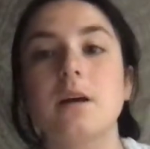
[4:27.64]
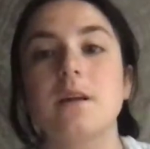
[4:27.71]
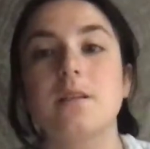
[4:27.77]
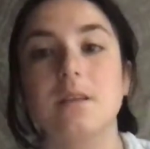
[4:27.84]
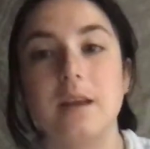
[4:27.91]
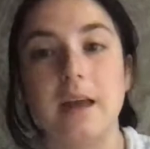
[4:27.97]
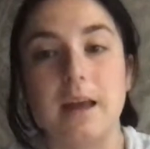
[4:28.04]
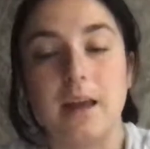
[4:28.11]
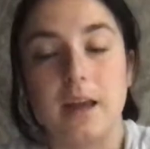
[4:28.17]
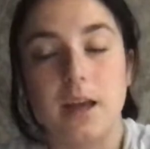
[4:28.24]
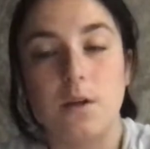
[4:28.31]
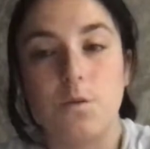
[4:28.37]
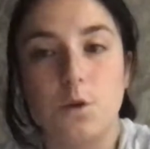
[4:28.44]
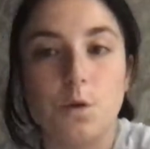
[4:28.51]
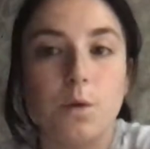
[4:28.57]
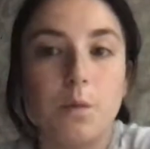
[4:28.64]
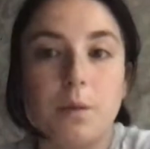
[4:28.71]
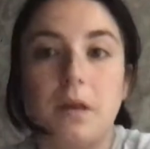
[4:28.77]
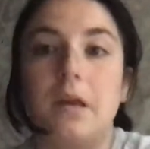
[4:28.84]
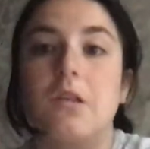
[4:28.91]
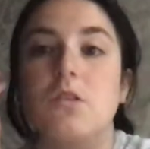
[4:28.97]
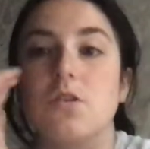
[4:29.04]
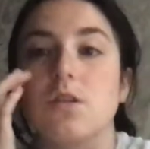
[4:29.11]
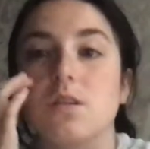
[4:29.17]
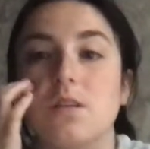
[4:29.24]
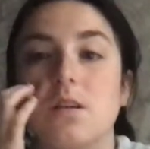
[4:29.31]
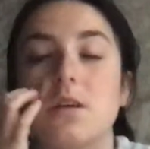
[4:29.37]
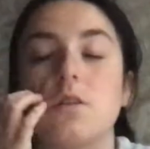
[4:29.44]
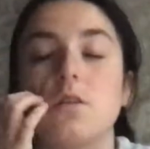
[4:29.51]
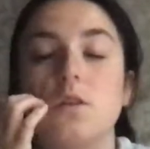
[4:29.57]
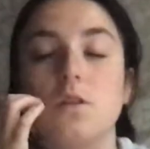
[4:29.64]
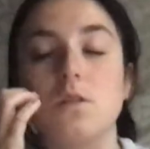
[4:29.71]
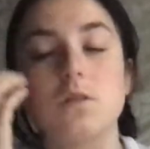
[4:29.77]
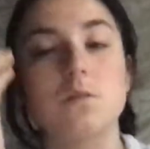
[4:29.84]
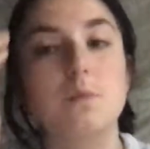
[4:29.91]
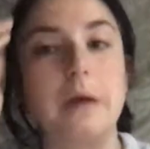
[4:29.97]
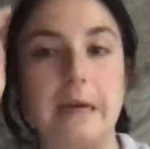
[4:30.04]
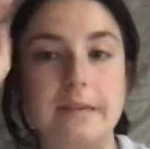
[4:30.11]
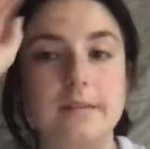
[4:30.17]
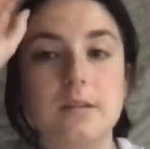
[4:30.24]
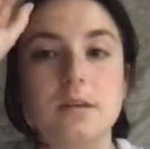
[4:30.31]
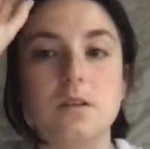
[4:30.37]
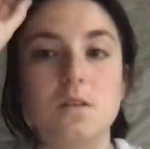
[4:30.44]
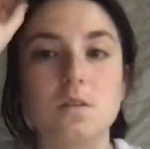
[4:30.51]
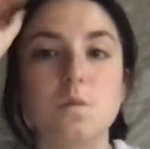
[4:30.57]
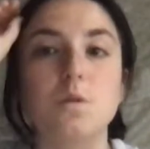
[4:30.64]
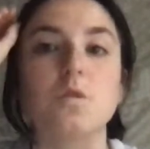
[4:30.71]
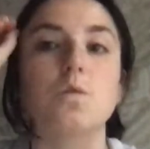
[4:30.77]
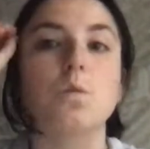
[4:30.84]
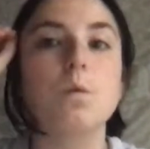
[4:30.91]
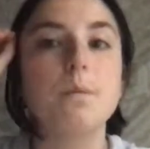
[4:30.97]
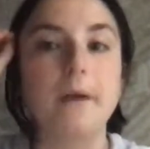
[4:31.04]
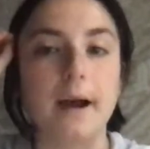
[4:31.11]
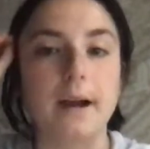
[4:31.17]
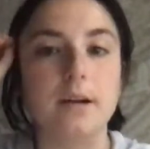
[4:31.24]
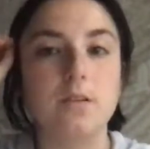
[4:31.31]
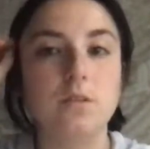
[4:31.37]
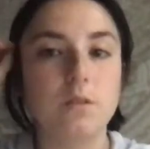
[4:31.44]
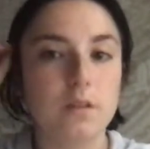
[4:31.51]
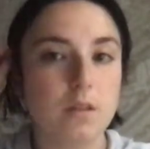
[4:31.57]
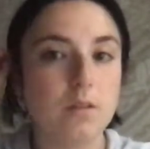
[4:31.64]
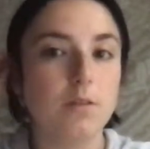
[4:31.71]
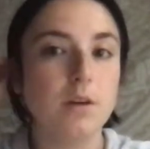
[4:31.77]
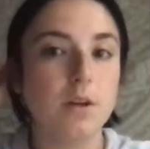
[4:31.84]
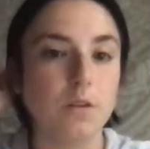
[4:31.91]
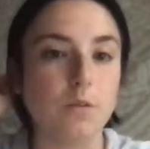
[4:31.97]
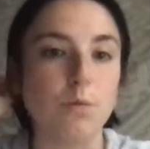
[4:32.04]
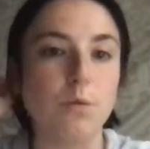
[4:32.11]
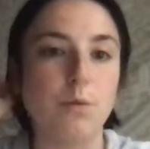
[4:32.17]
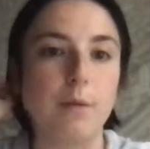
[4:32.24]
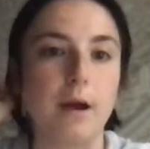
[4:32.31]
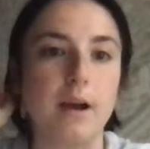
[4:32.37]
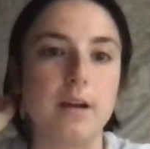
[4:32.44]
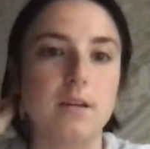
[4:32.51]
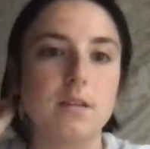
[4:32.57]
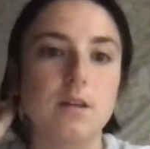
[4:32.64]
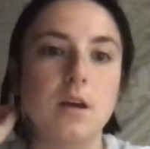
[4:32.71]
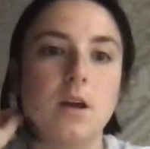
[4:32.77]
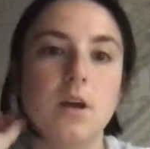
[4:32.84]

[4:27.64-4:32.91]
Today, if you replace your single-use plastic disposable bags with the reusable bags,